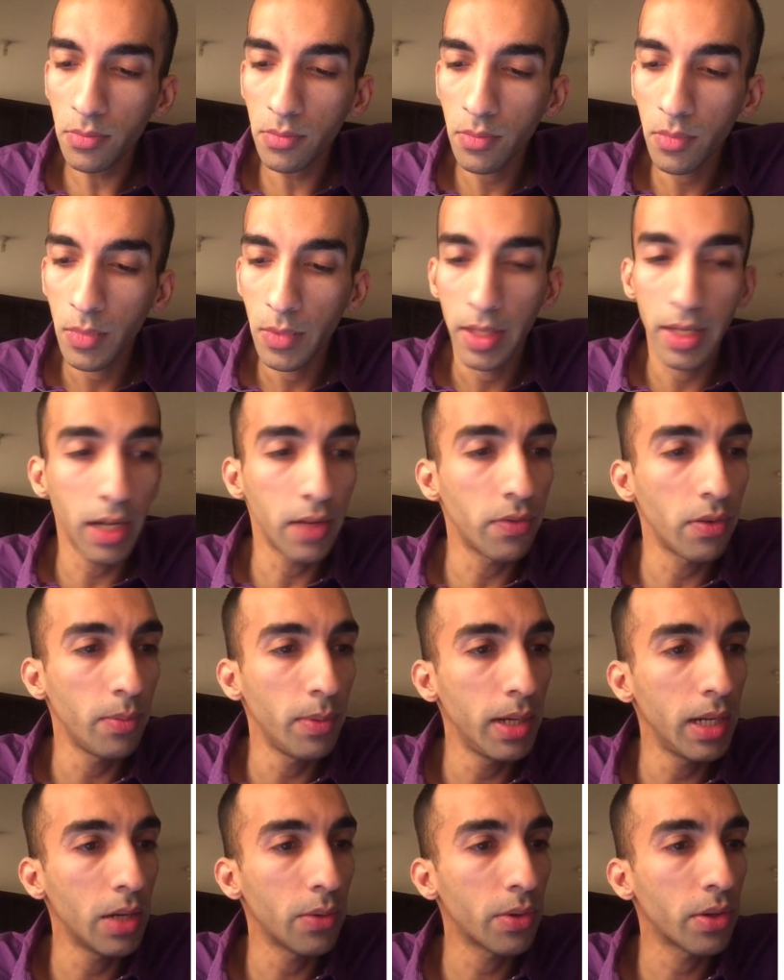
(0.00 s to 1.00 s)
get
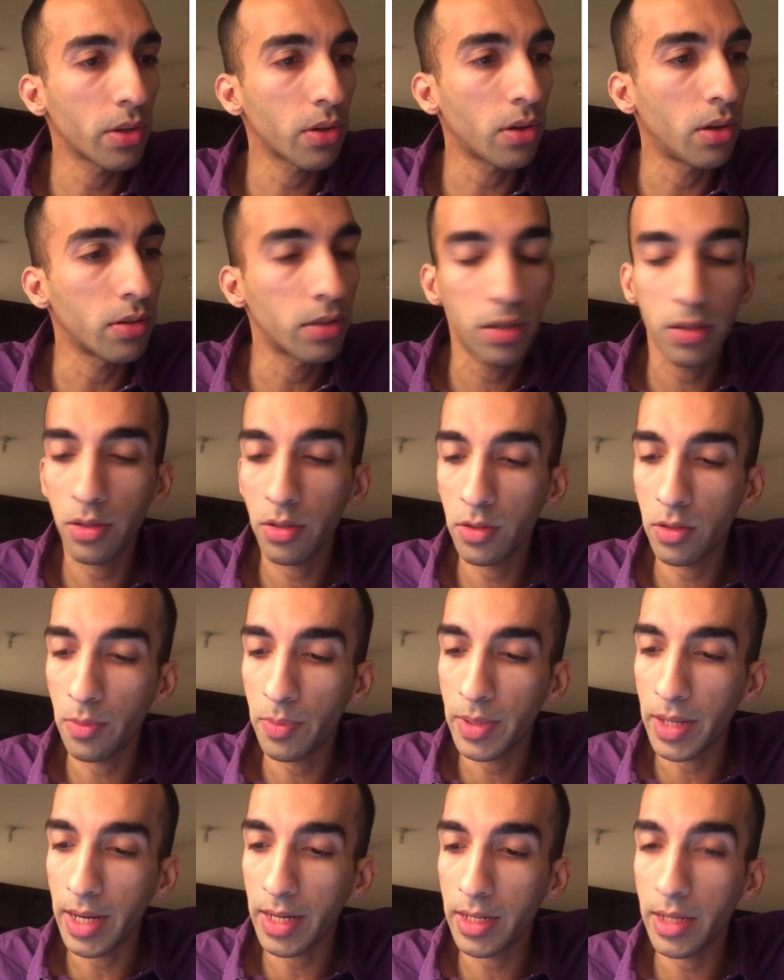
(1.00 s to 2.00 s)
familiar with the concept of
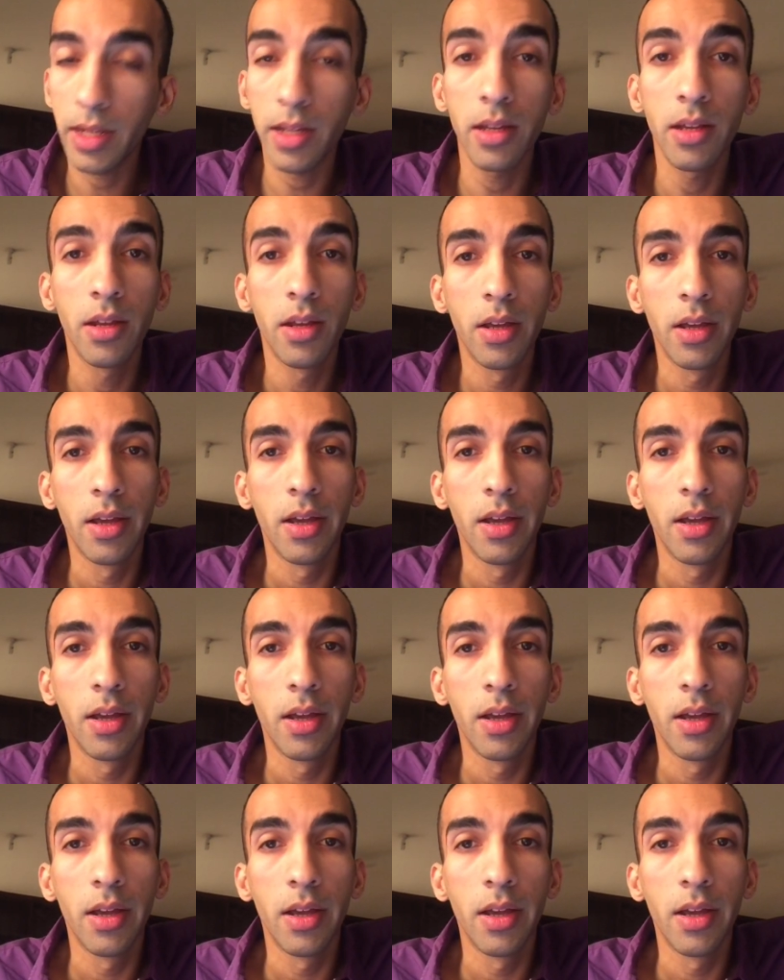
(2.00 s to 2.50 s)
subtracting